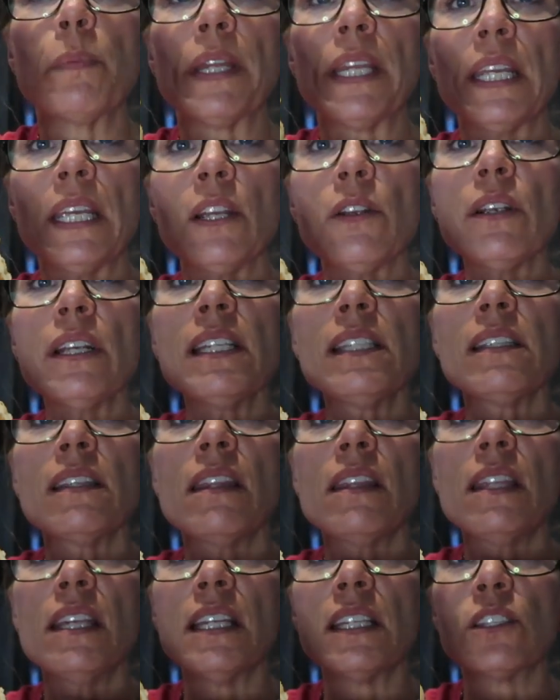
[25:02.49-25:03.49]
But here is
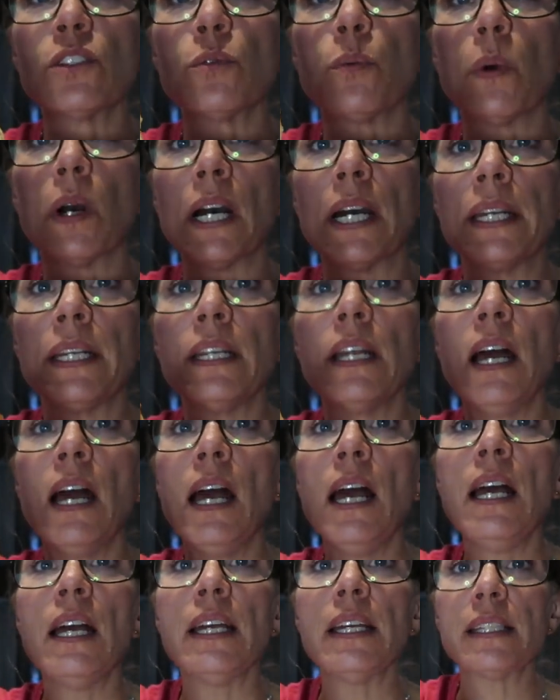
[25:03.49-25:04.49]
this one.
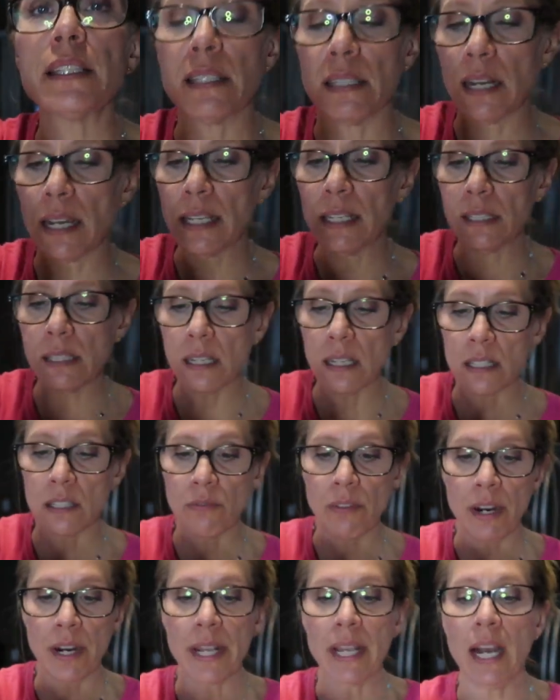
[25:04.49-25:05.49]
It's nice. It's
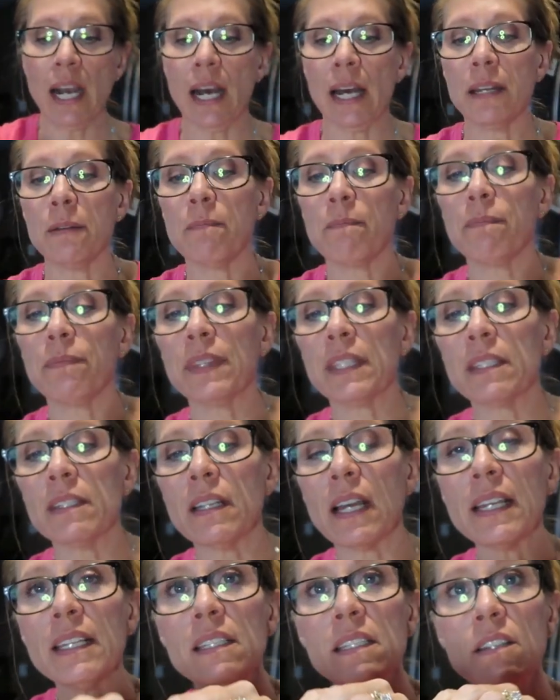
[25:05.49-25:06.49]
very hot. It's
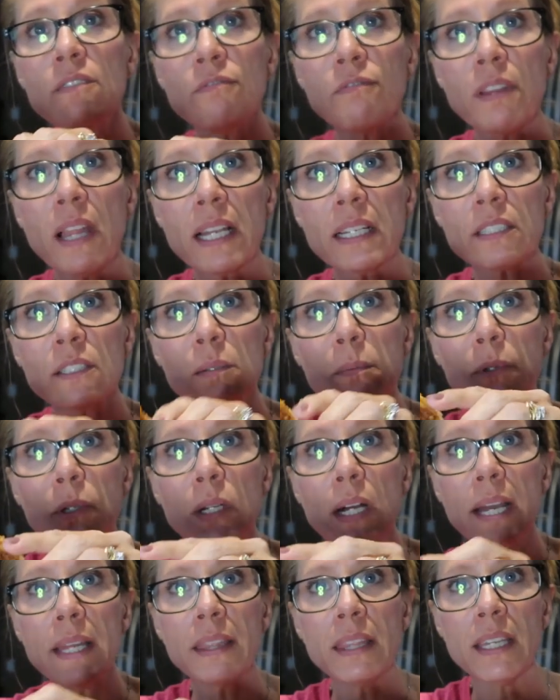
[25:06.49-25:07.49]
nice and
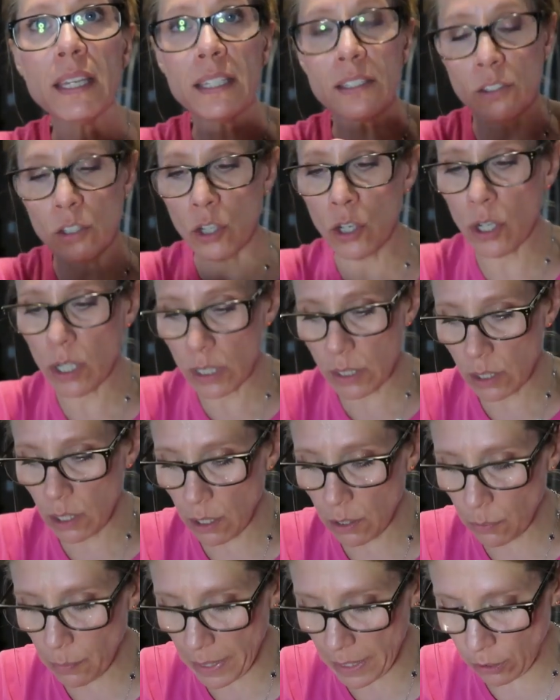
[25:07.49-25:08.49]
flexible. I think it's cooked
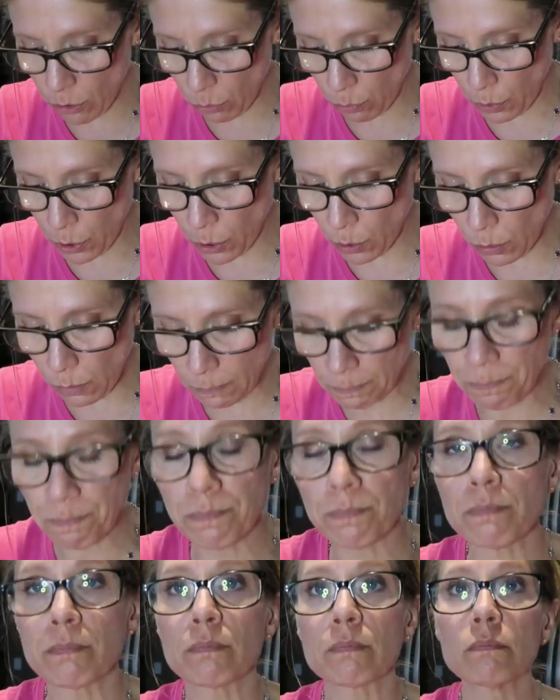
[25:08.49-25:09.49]
all the way through.
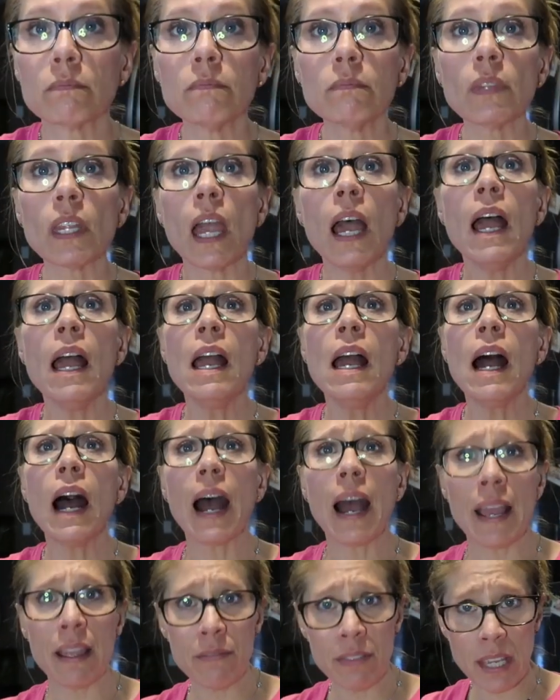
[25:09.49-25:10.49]

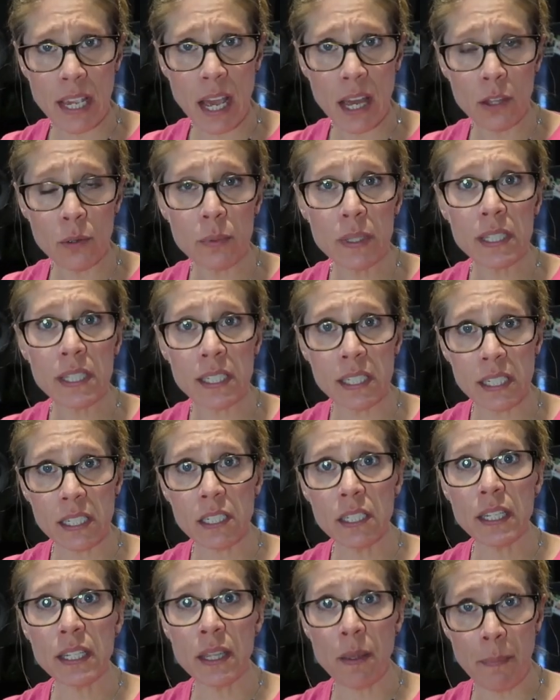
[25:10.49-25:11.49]
I have the other one
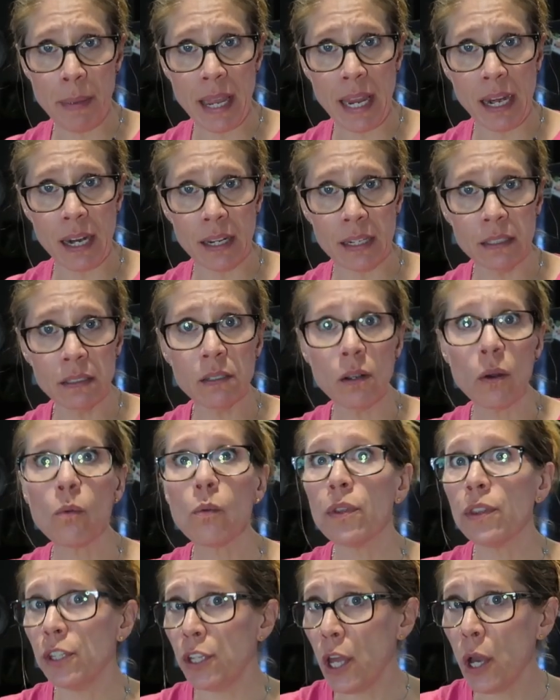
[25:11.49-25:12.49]
still in the pan
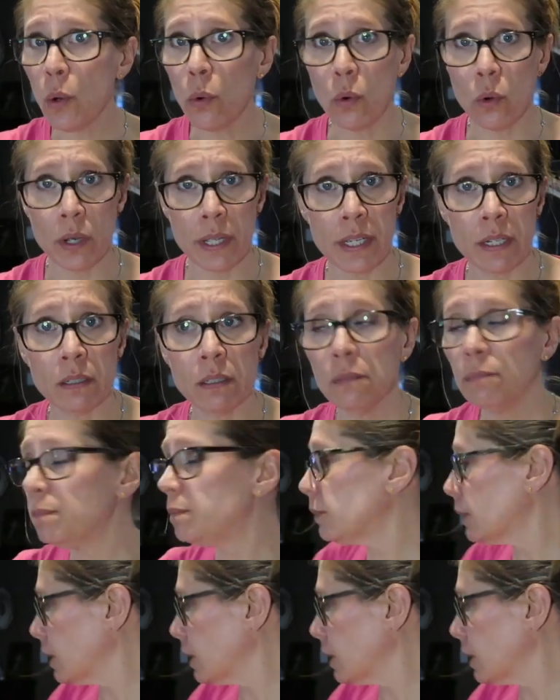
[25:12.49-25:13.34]
with no oil.